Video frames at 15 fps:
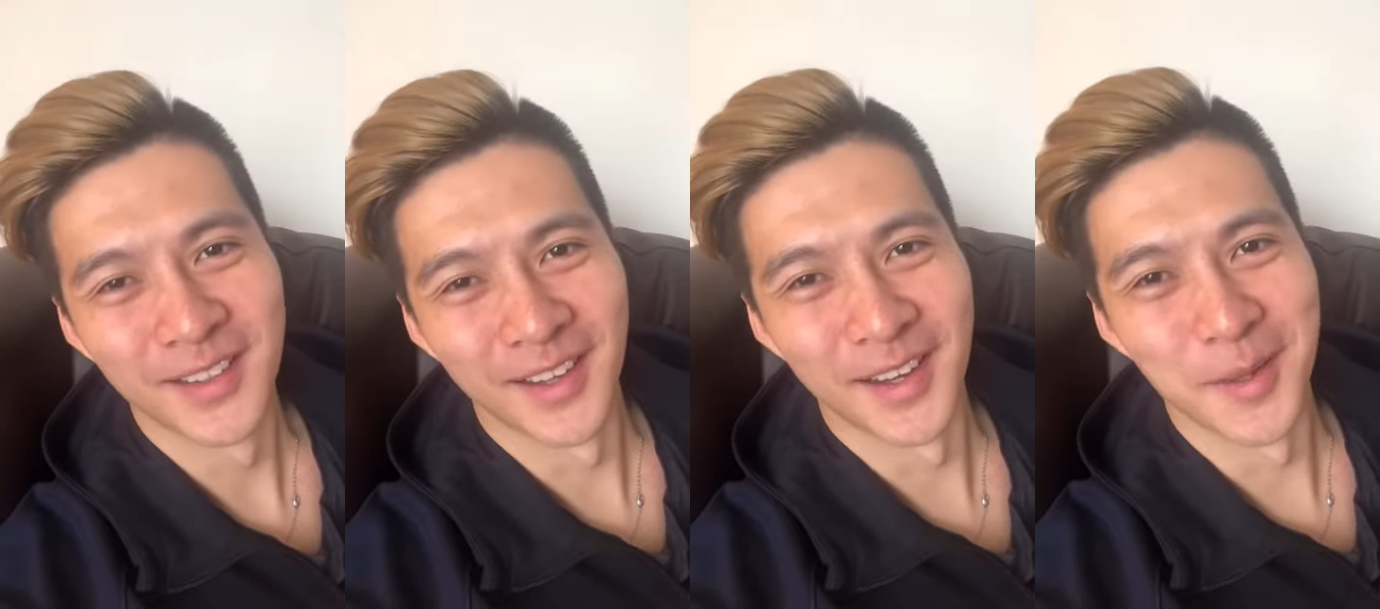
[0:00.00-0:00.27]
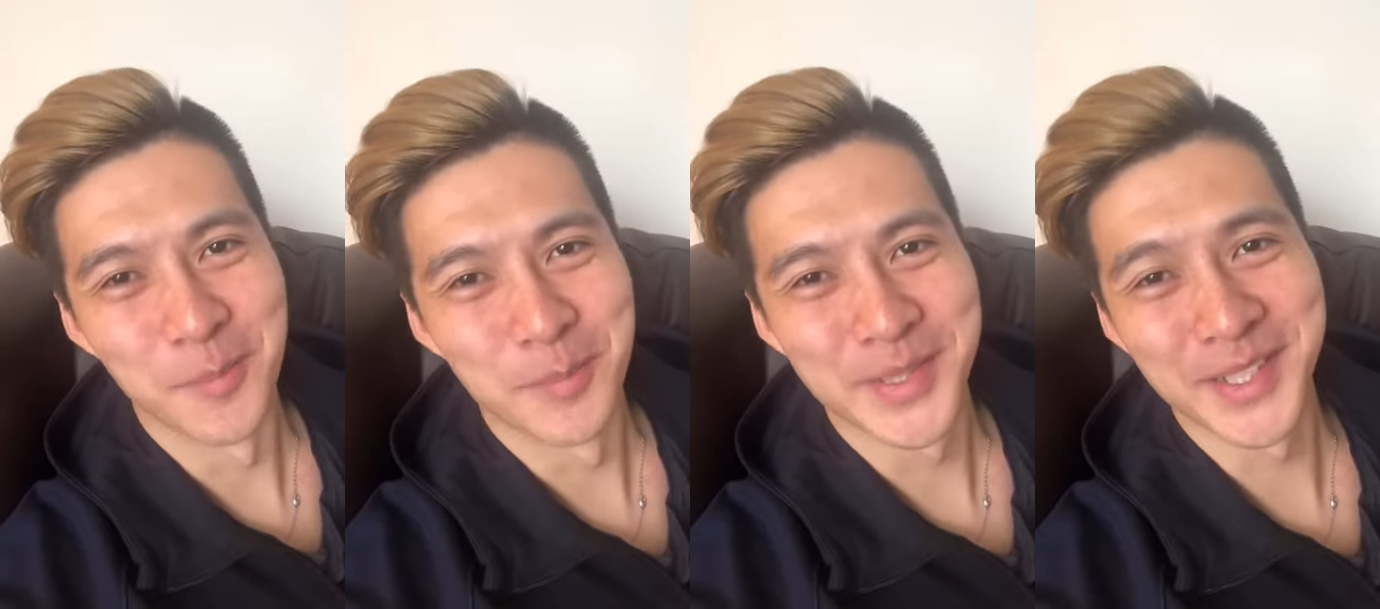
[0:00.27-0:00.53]

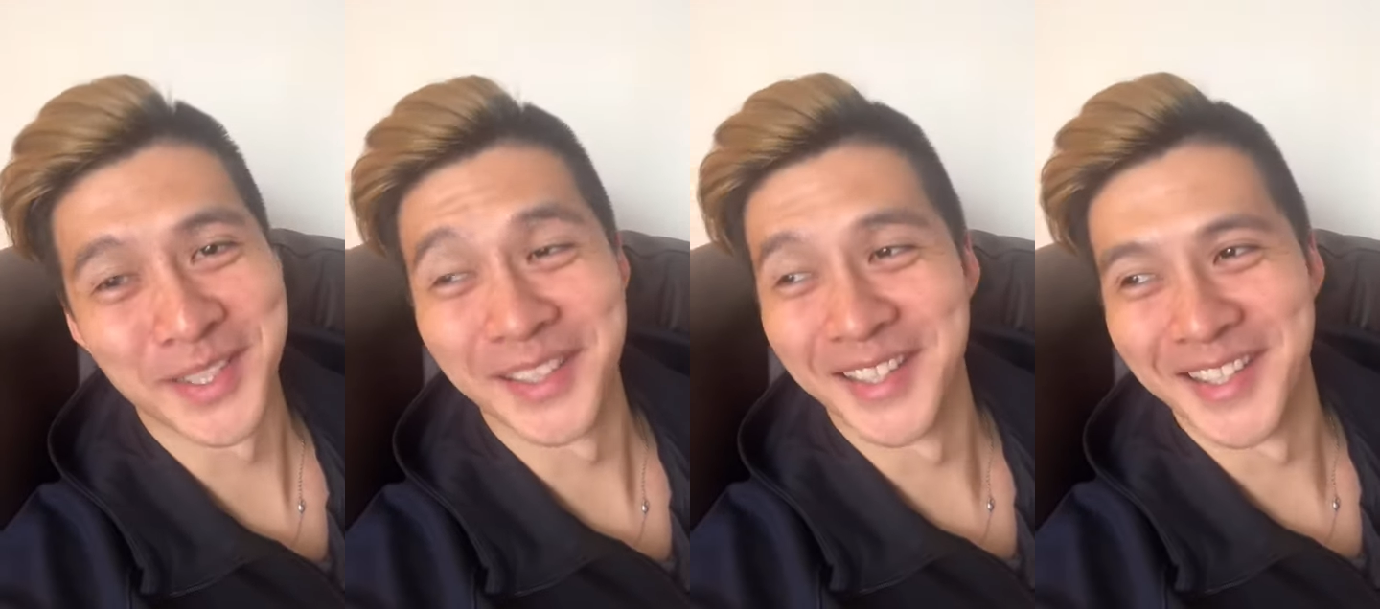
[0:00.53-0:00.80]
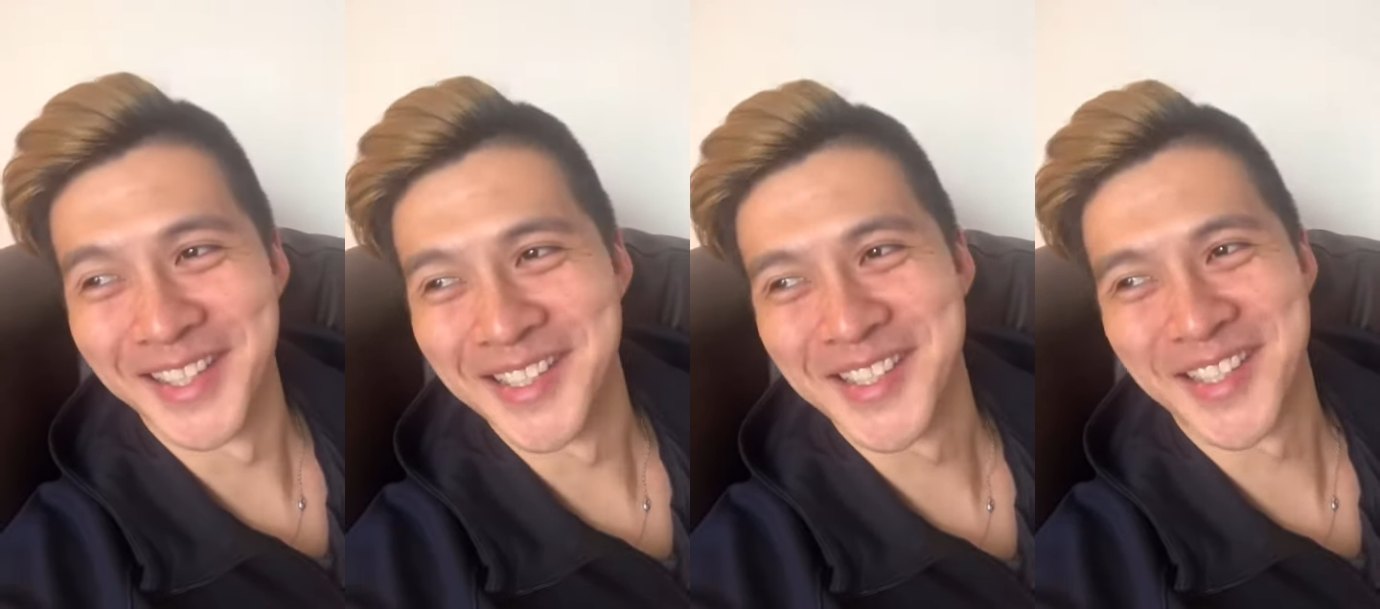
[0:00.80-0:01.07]

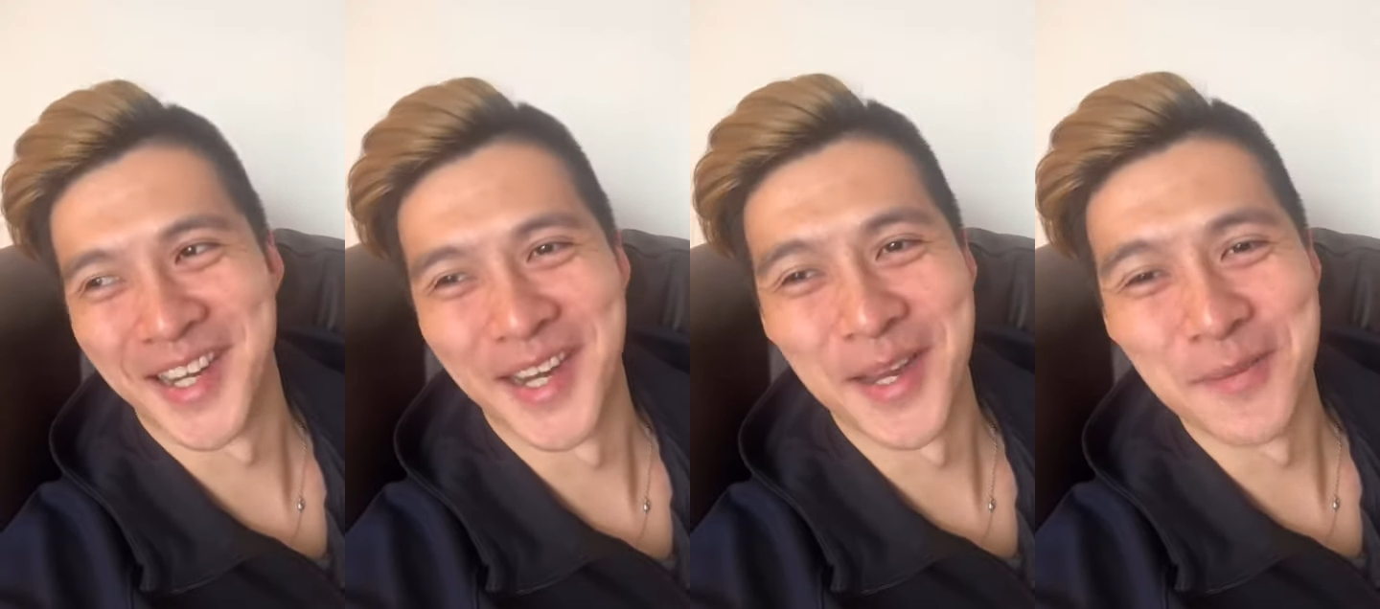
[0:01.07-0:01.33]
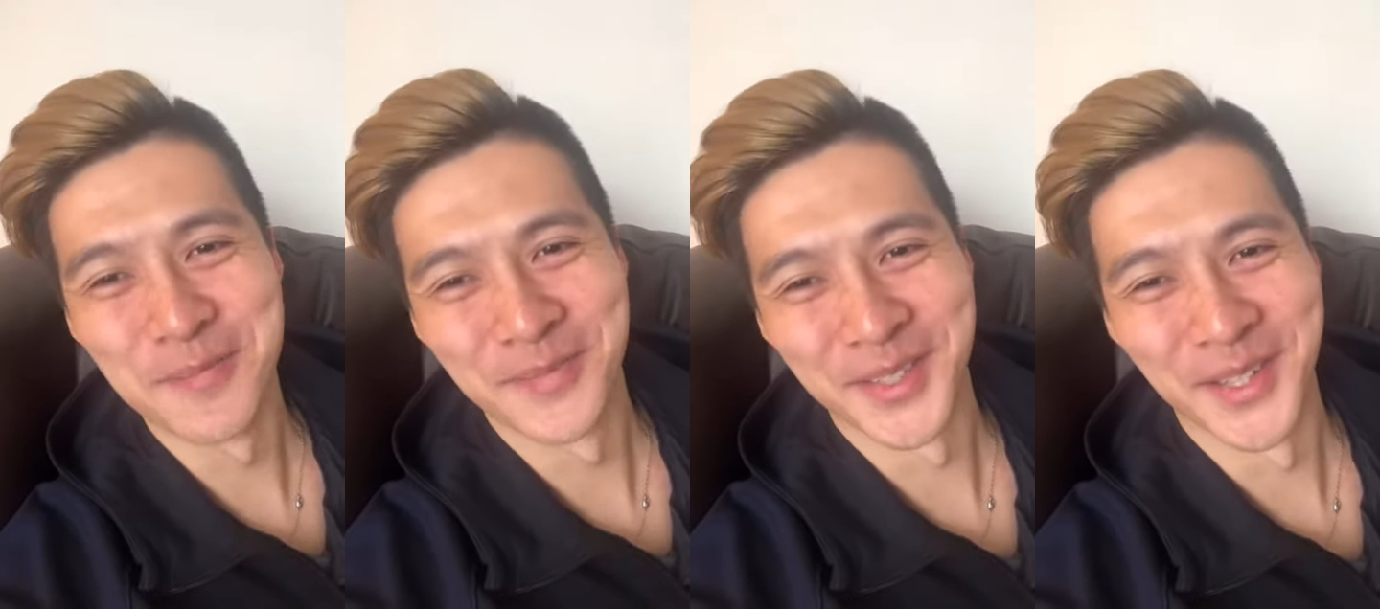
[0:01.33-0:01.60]
particularly at this time.